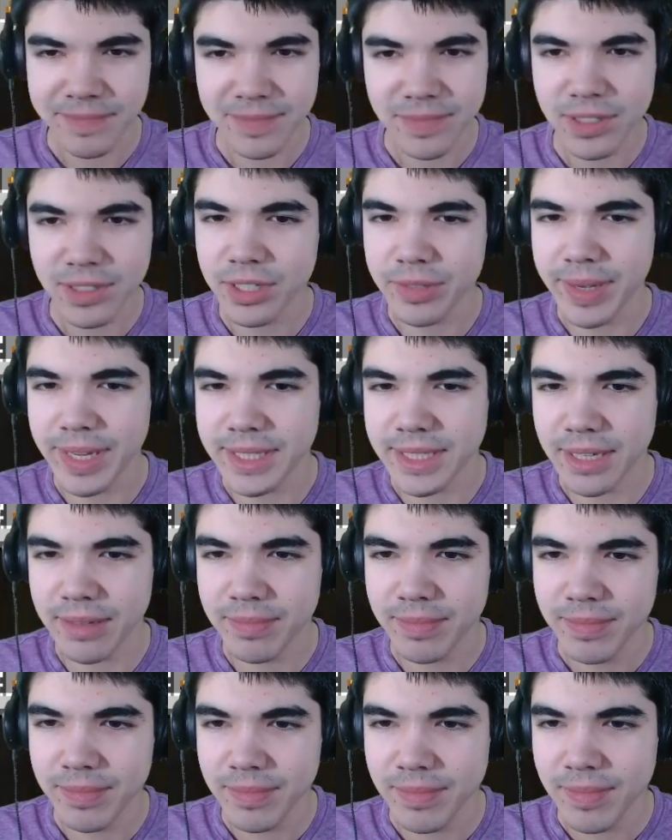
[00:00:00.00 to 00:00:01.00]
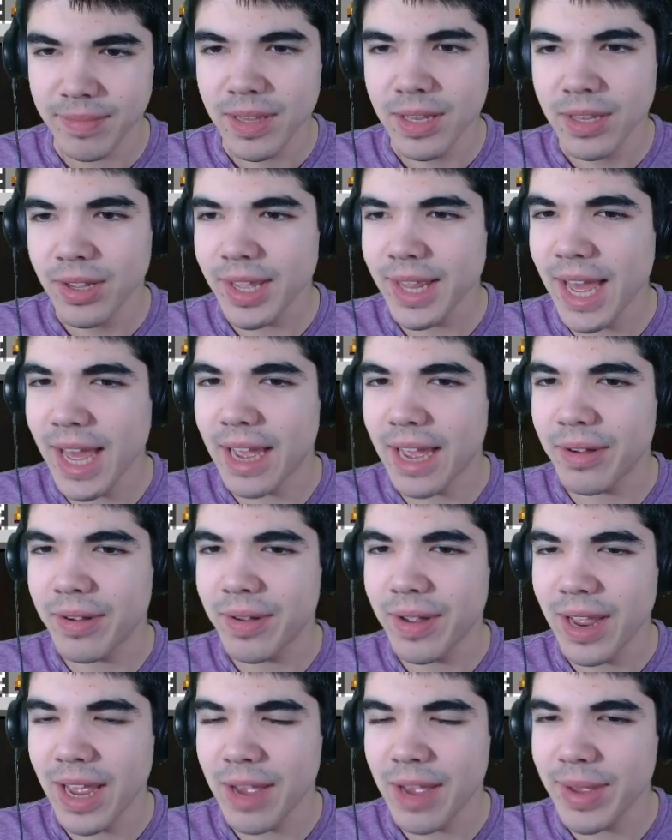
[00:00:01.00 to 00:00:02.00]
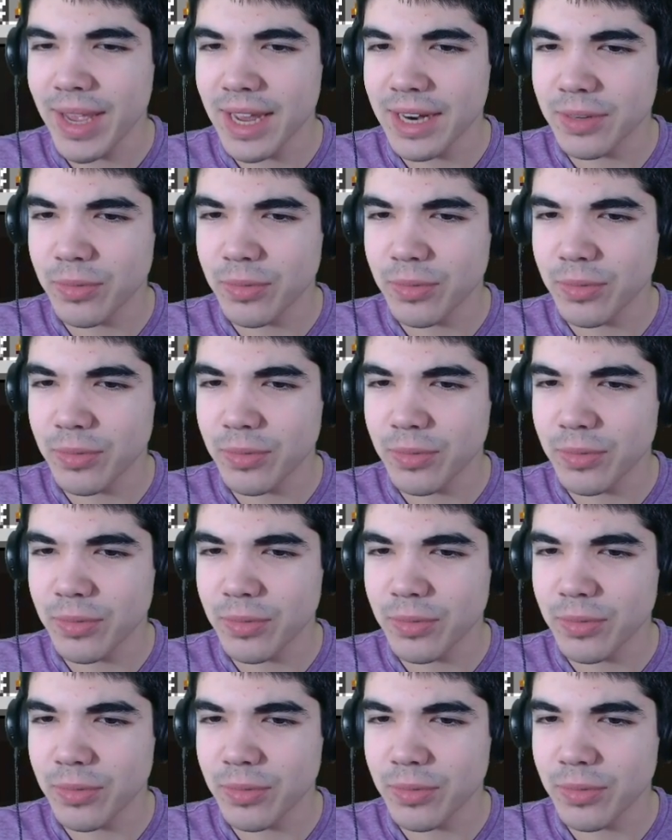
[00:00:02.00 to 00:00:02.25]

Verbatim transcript: Too easy. Look at that. And we got a